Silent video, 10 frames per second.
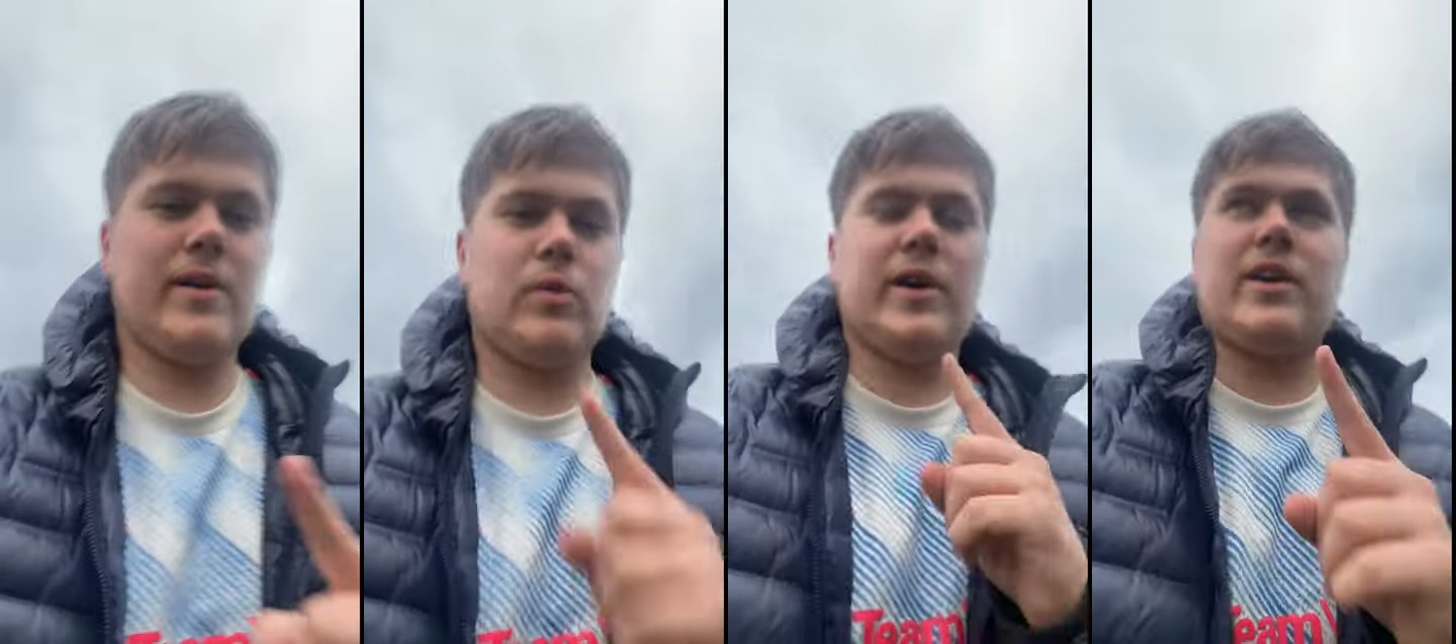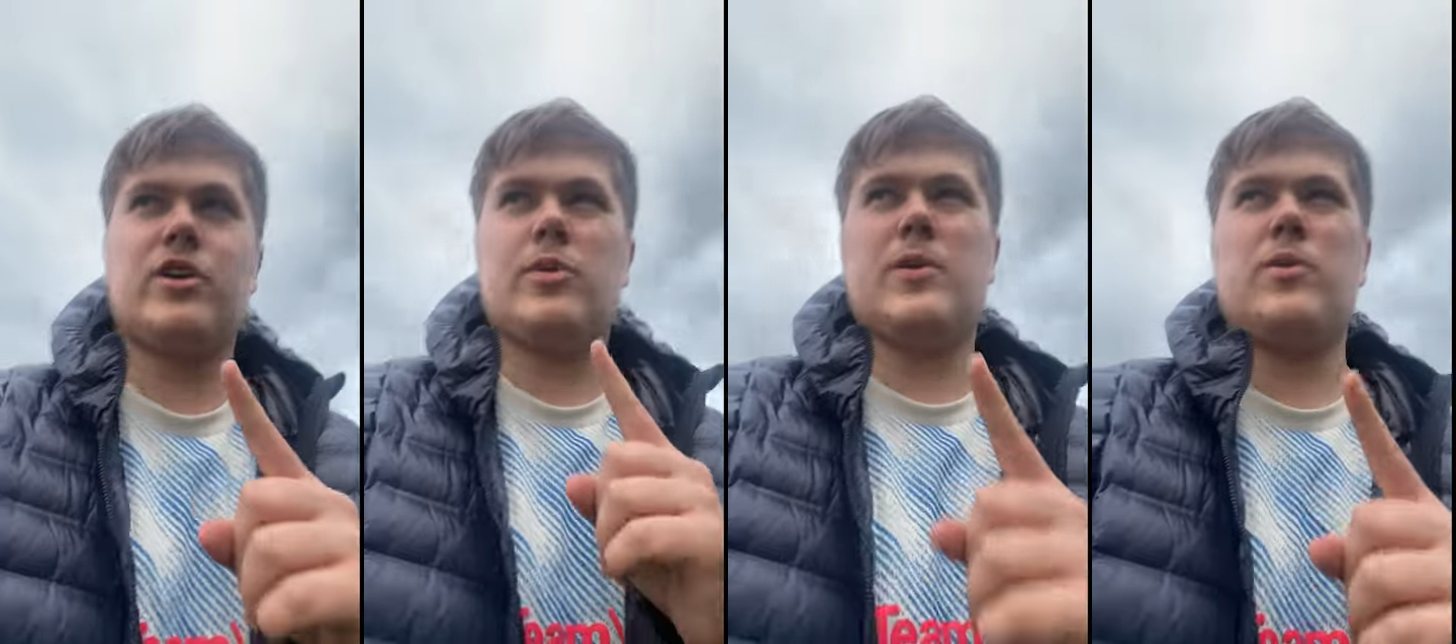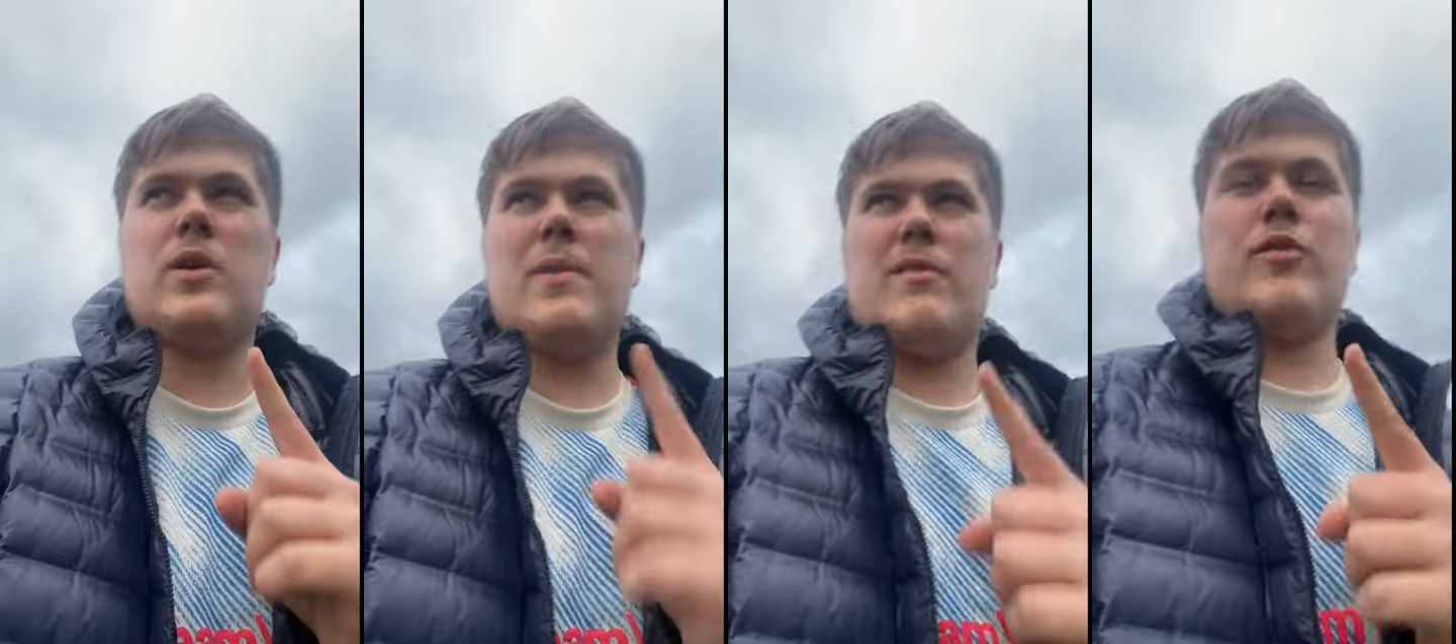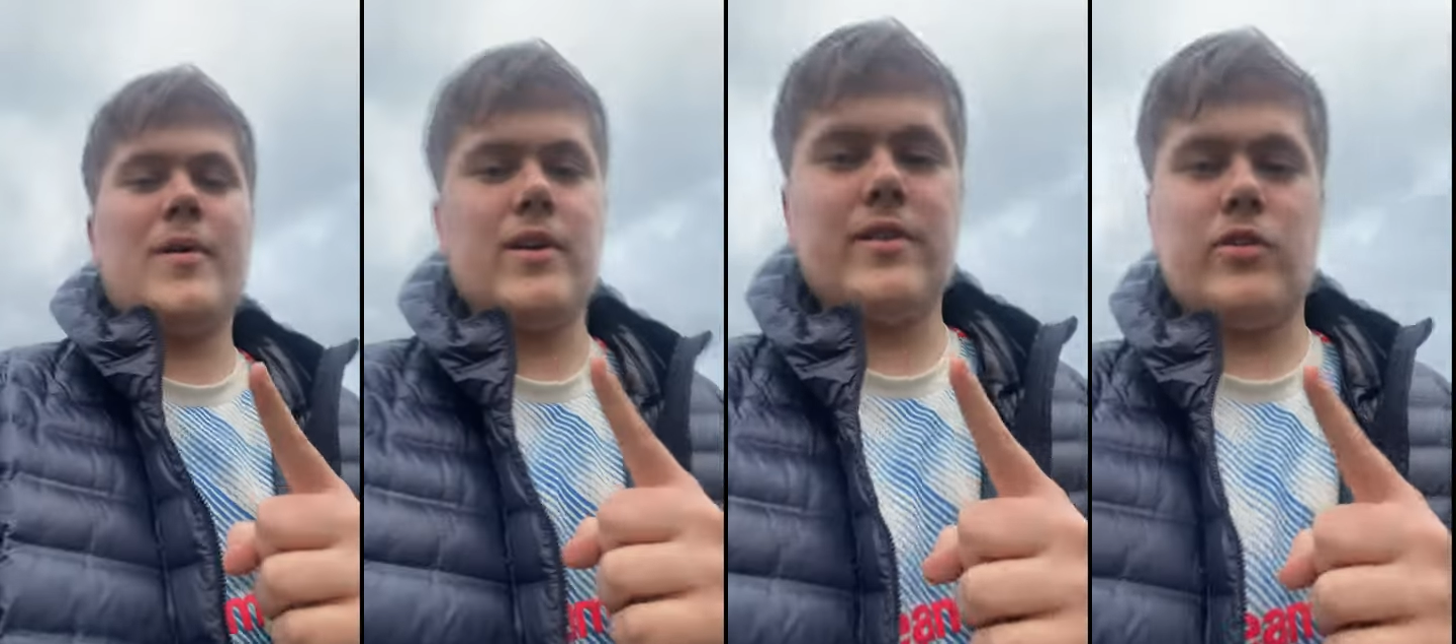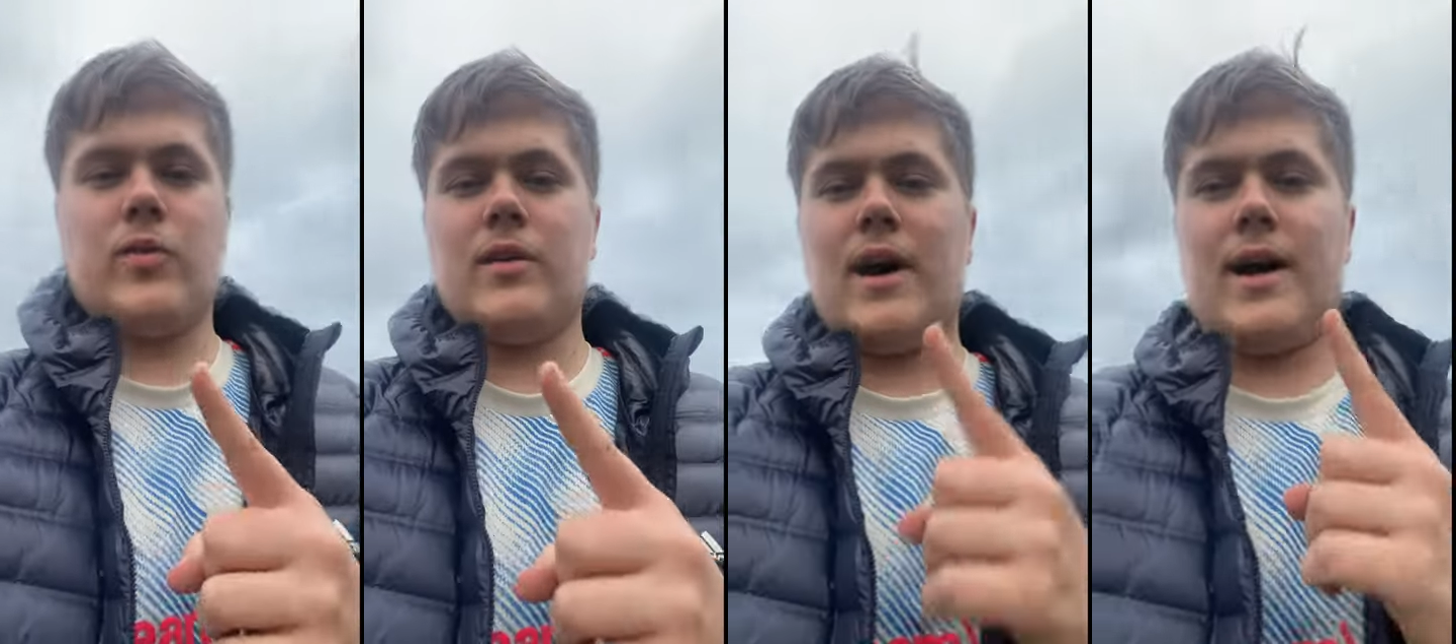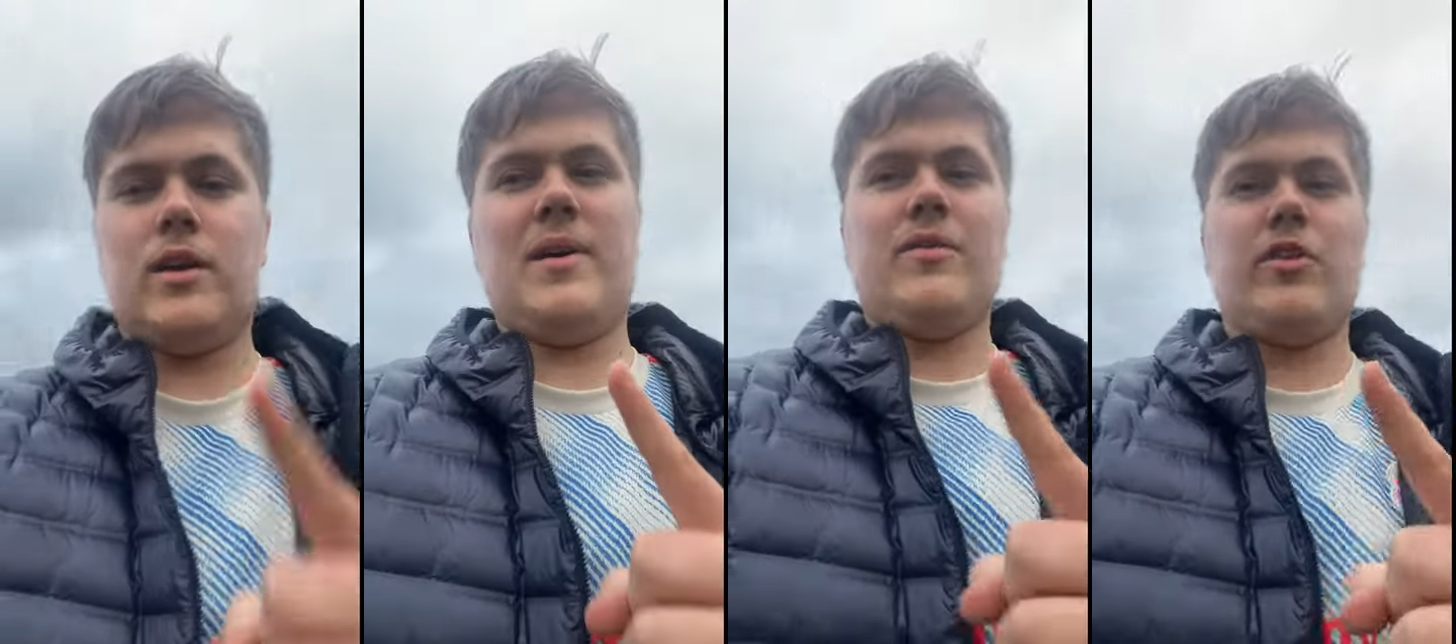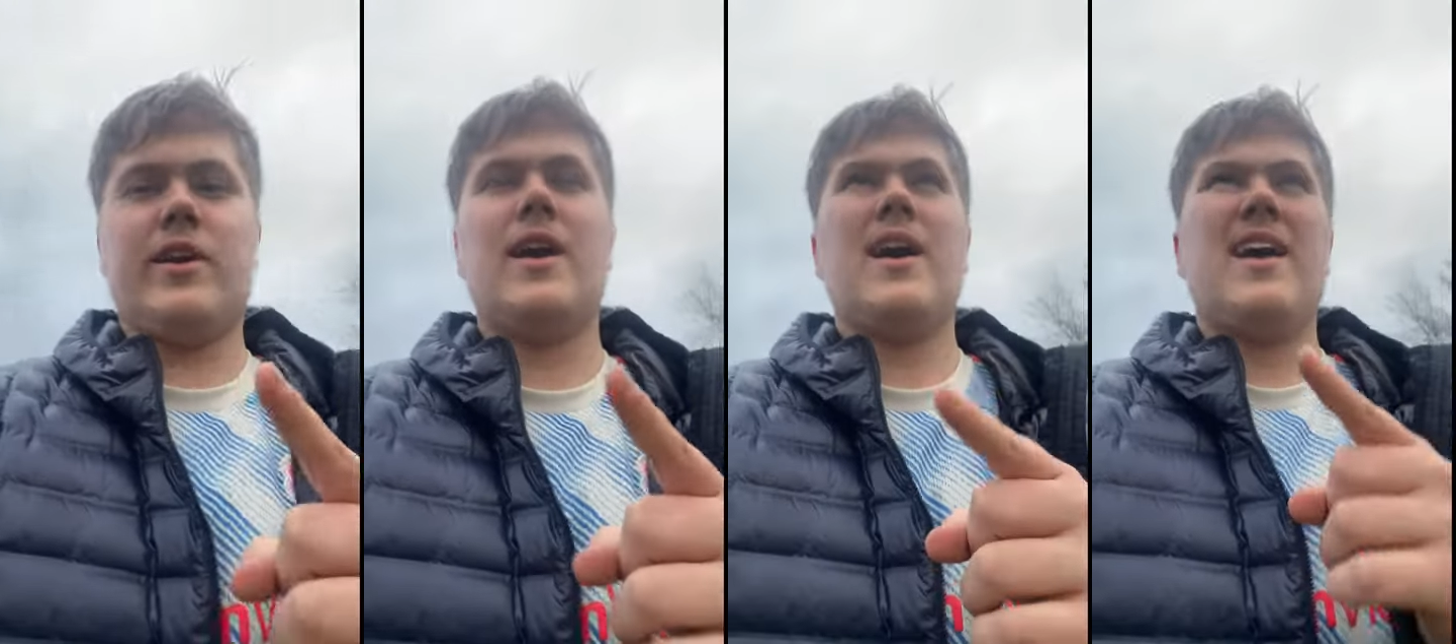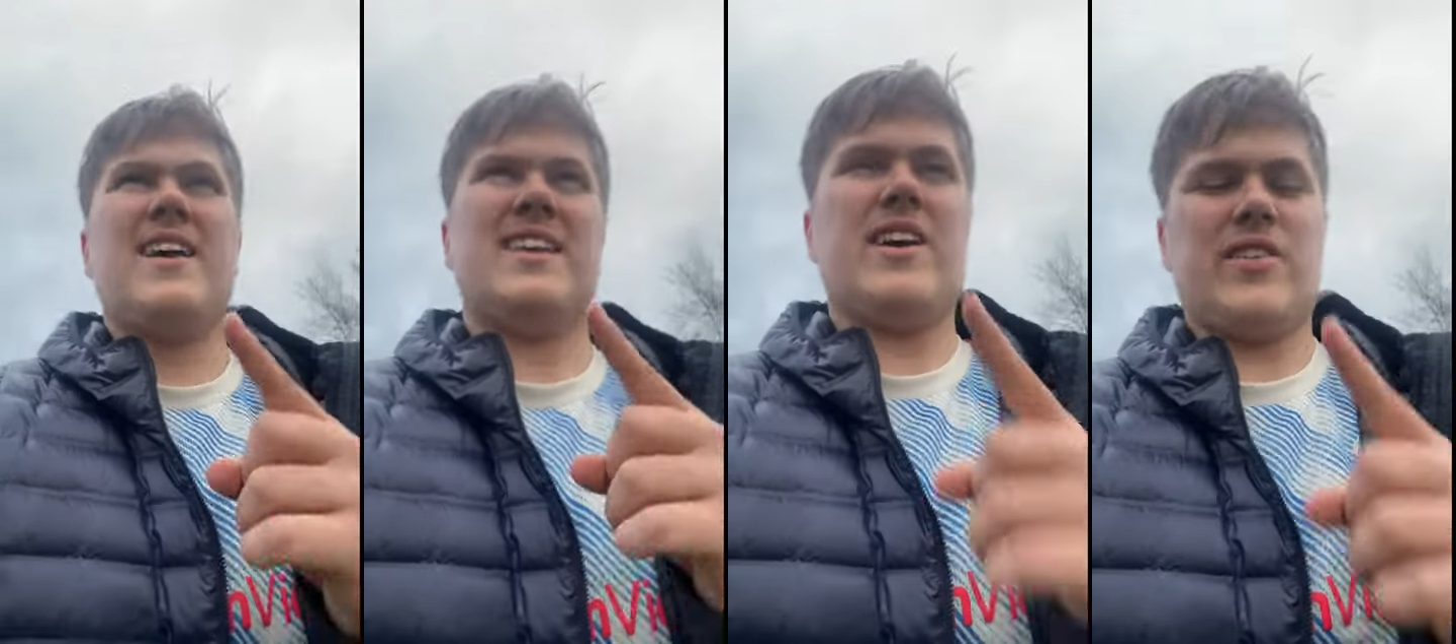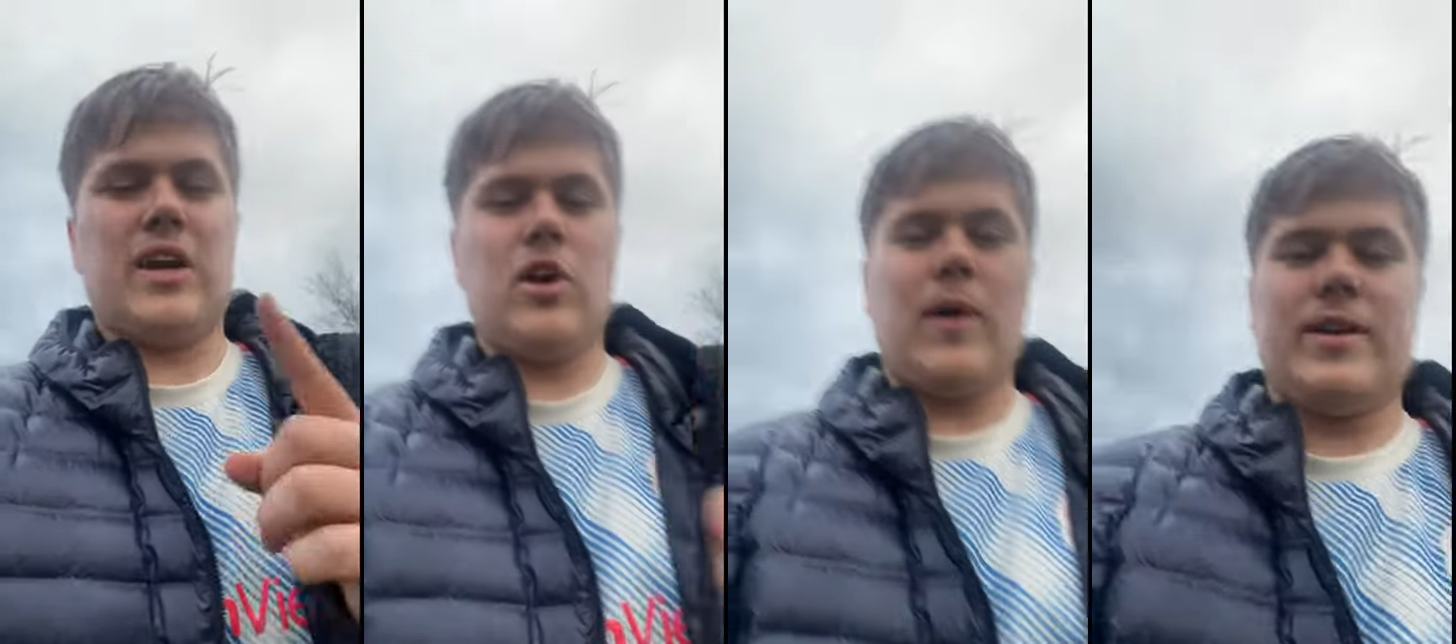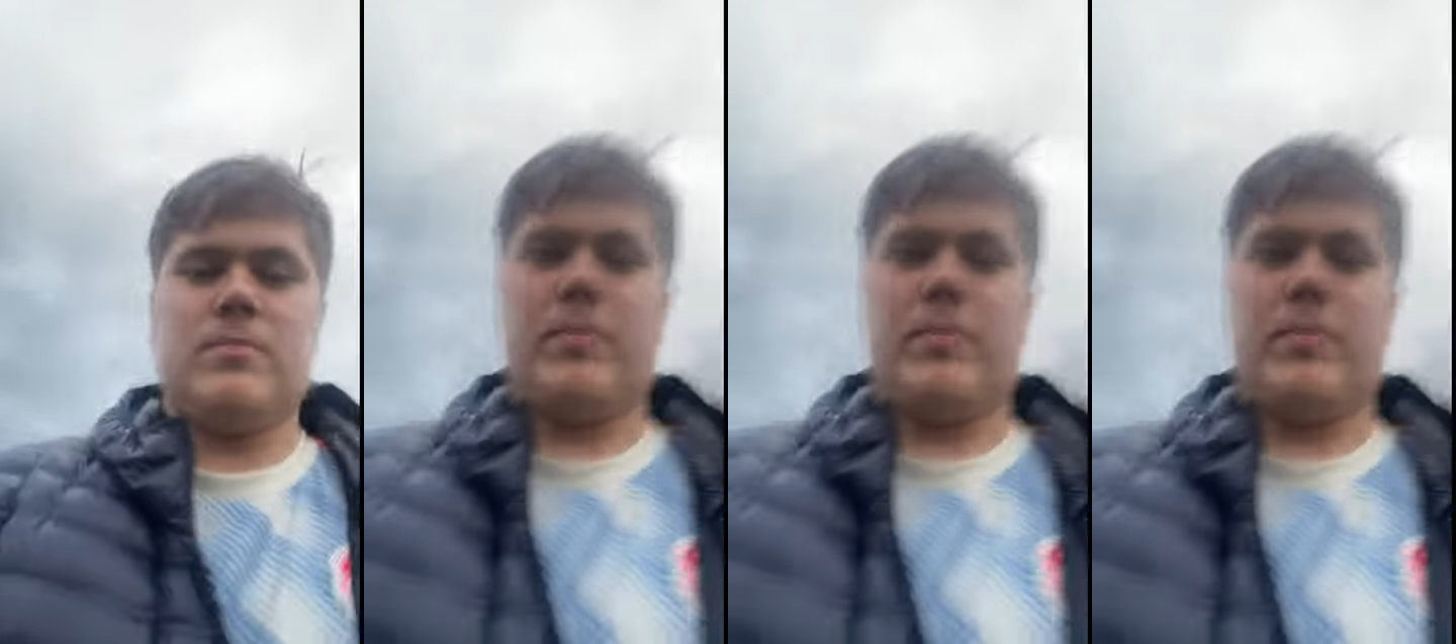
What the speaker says: We are going to be doing a bit of football in this one and a bit of running. Yes, I know I didn't